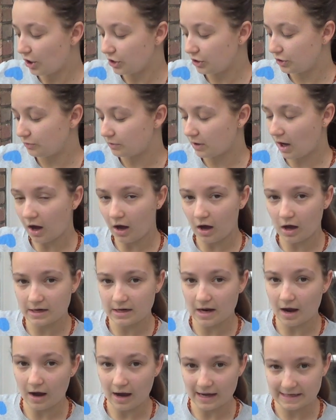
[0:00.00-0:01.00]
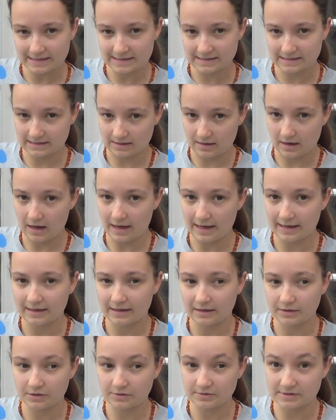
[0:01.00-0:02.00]
You can't ice
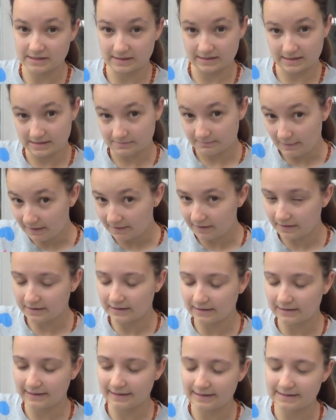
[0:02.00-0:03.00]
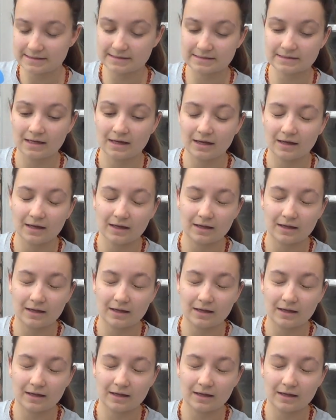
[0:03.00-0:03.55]
dye, using this method at least,